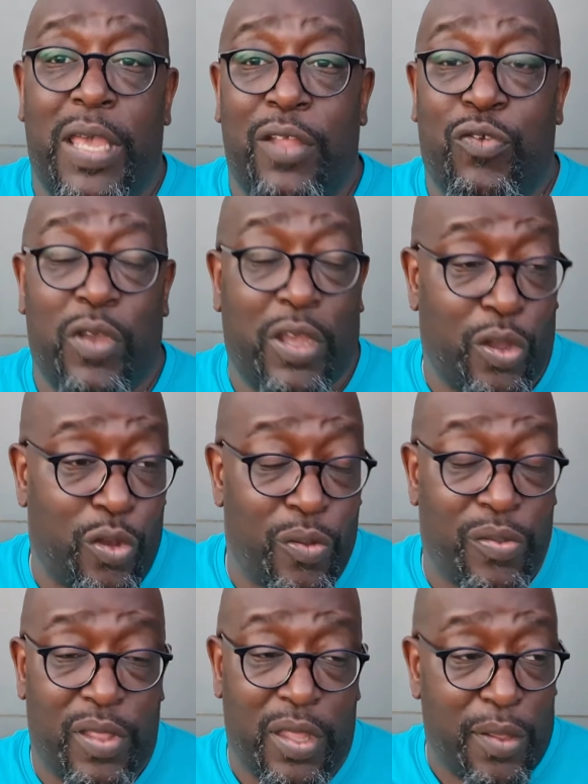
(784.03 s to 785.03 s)
get triggered,
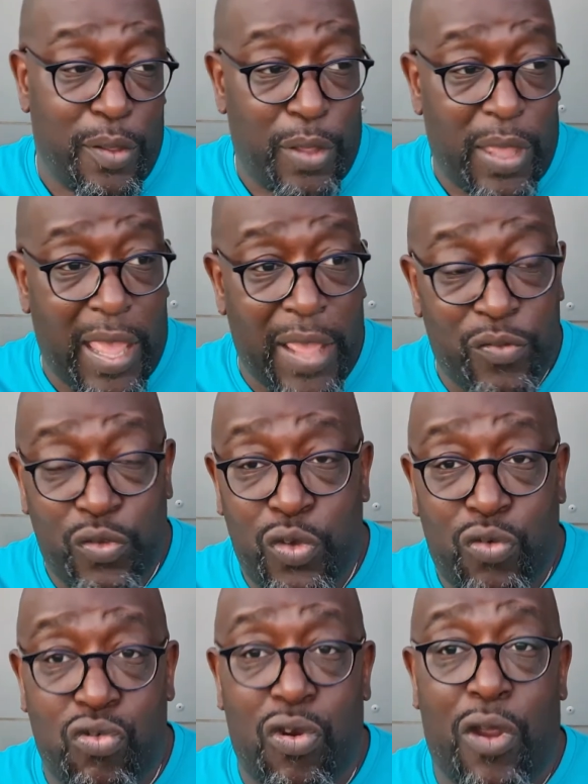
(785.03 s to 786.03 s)
because as
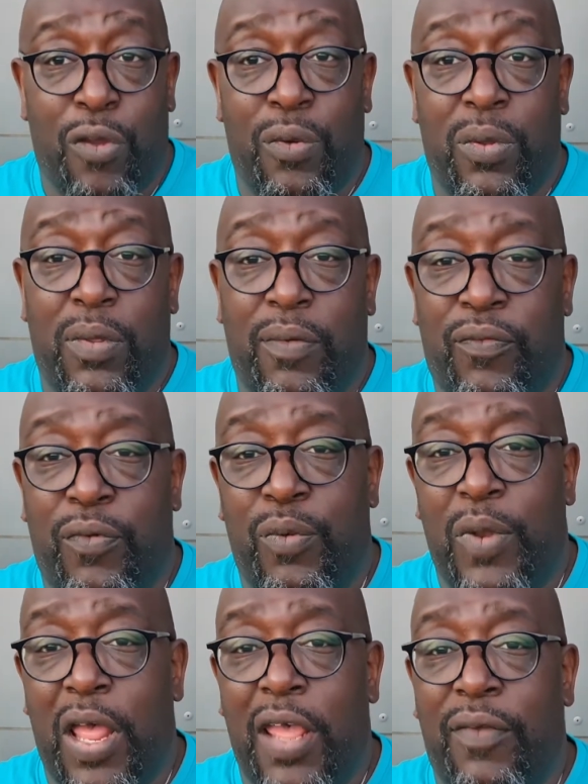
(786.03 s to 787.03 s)
you grow through
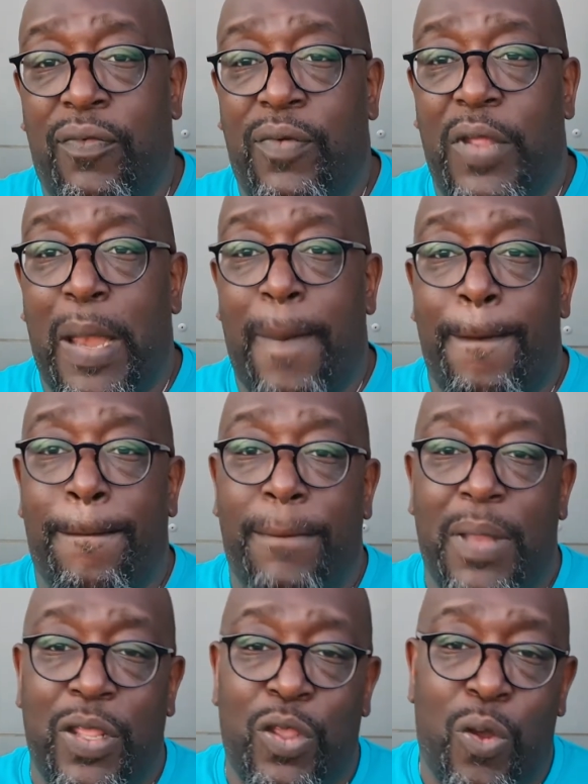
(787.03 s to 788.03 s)
life,
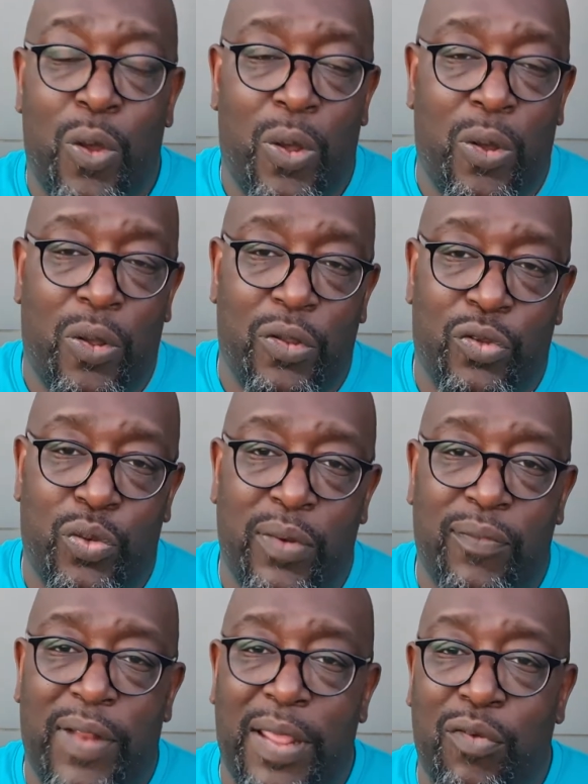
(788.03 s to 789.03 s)
your
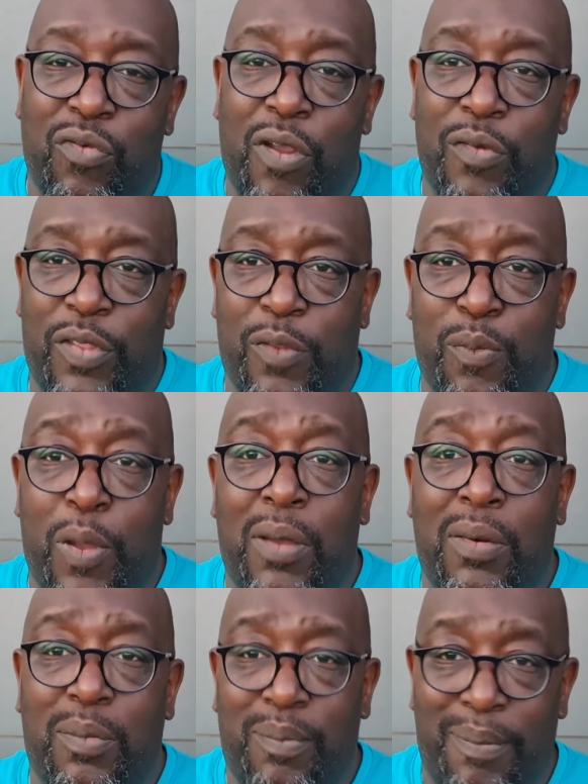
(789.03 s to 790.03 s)
twin flame grows as
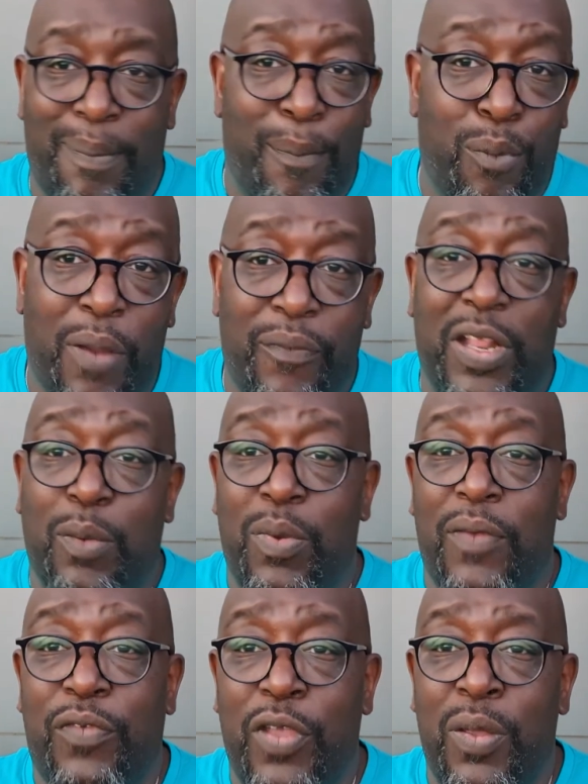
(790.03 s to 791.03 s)
well, whether they're
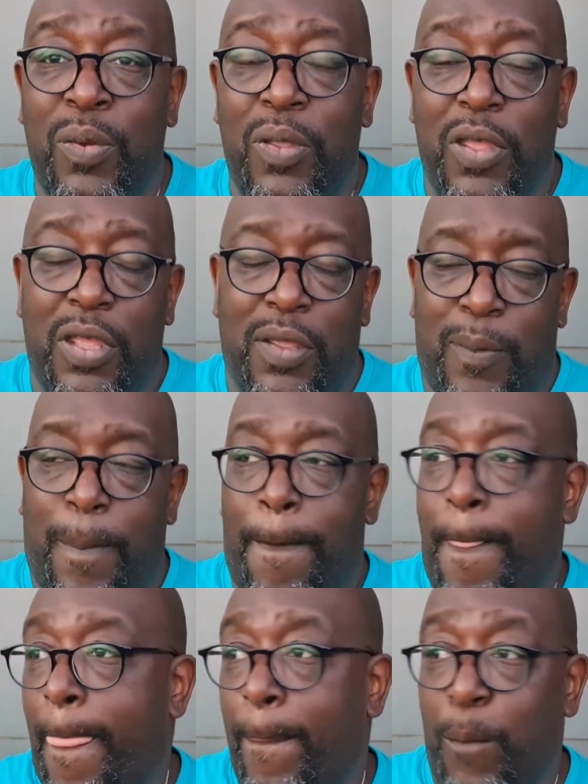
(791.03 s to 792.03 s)
with you
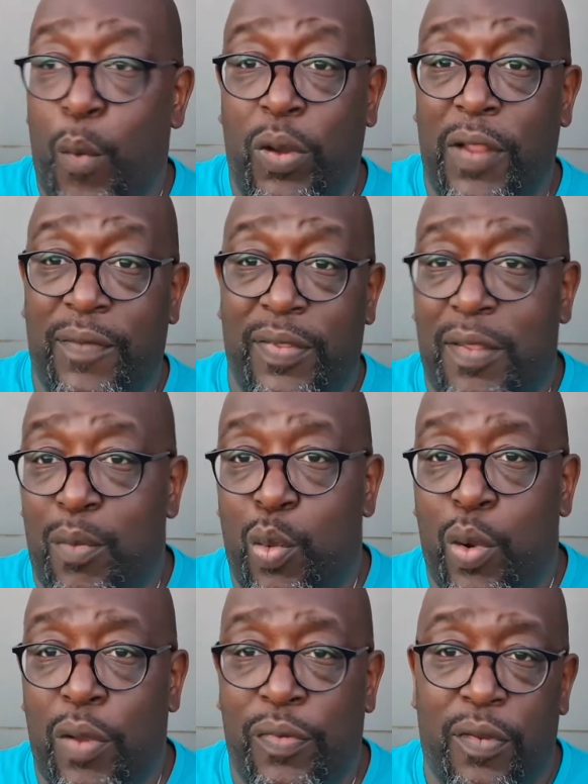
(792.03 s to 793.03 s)
or living
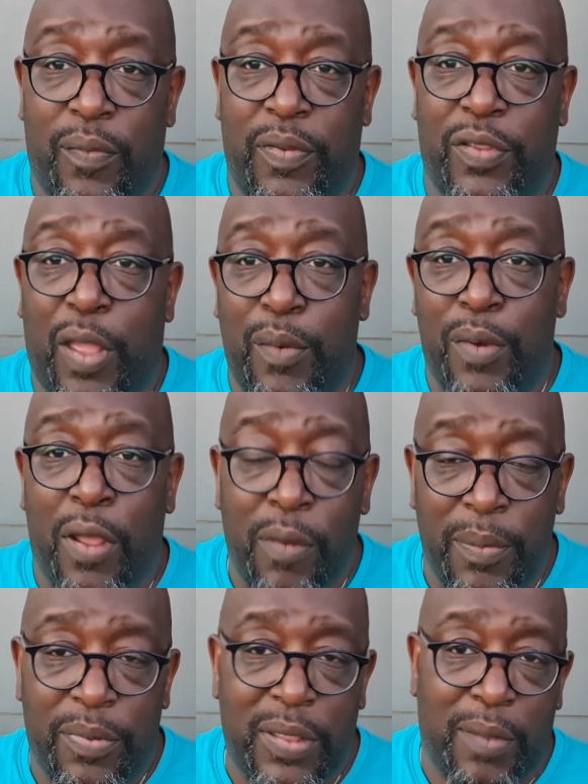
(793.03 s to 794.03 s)
somewhere else. So if you don't
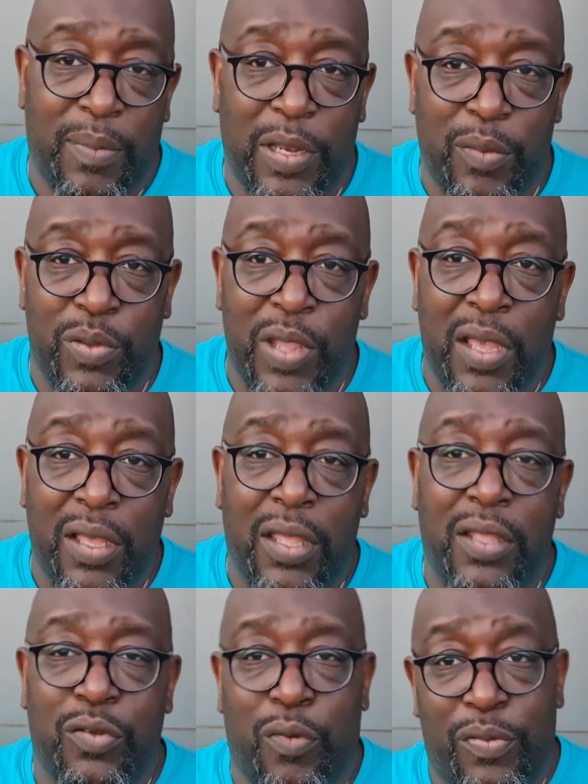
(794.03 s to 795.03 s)
know them, say when they were
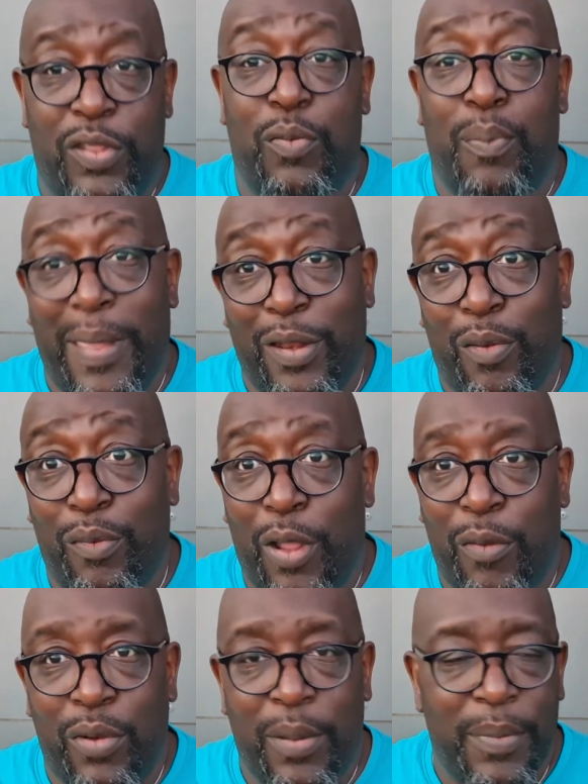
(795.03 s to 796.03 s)
younger, obviously you may not
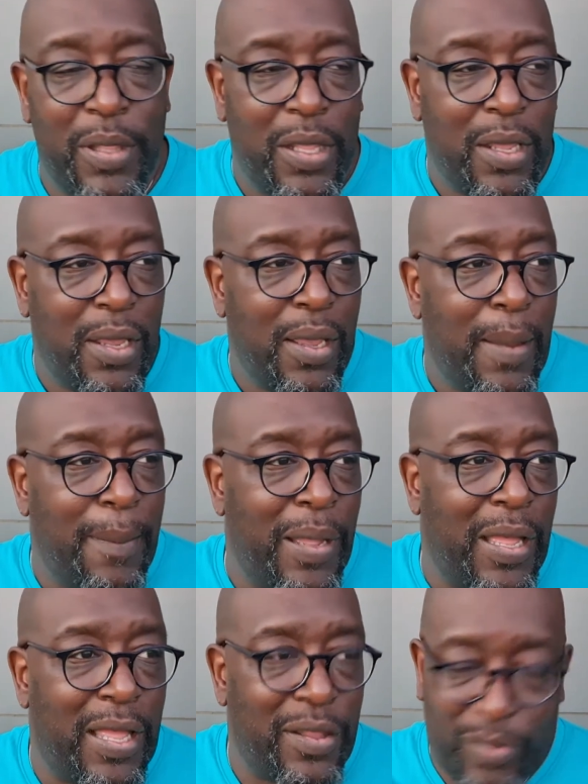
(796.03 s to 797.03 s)
know them,
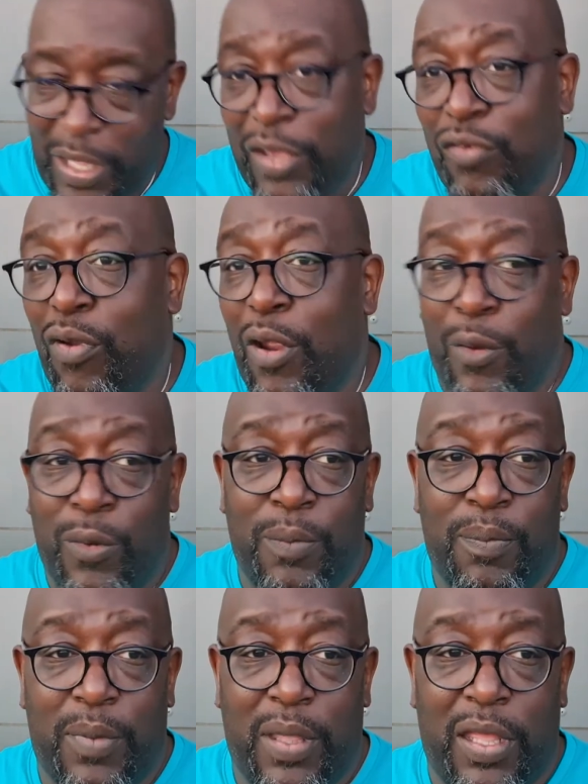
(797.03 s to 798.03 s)
but they grow
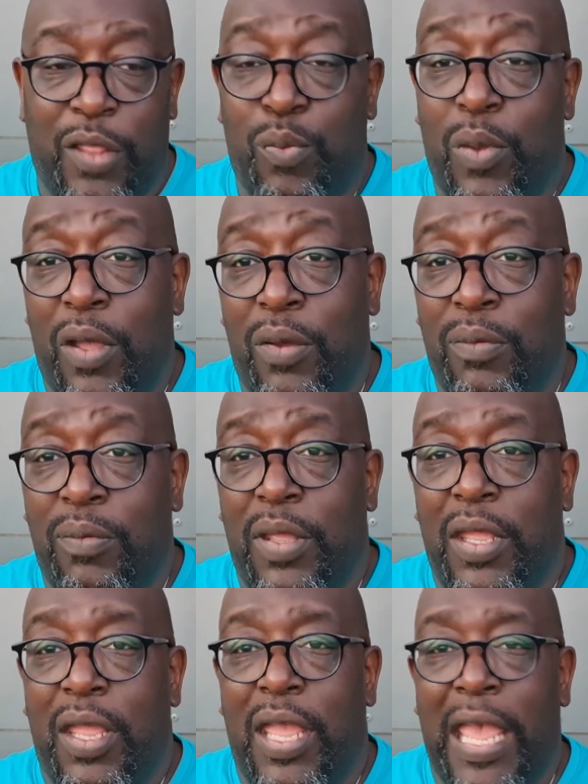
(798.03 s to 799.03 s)
as well.
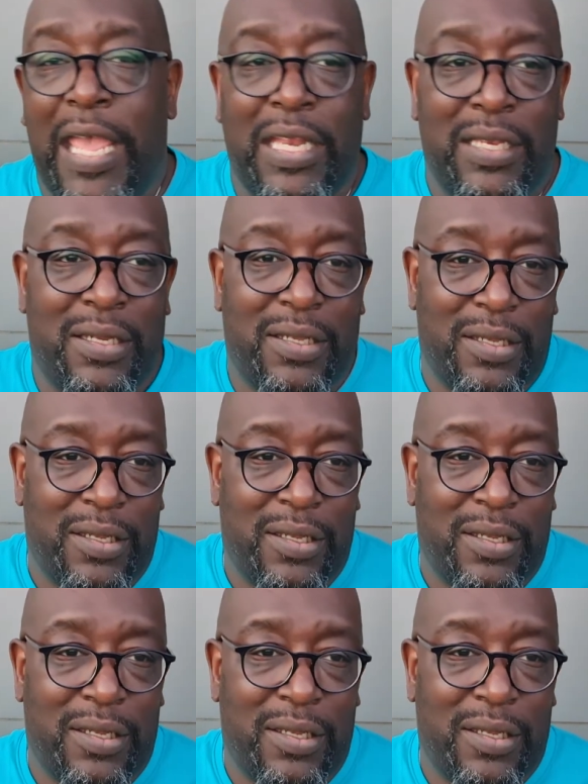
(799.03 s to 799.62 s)
And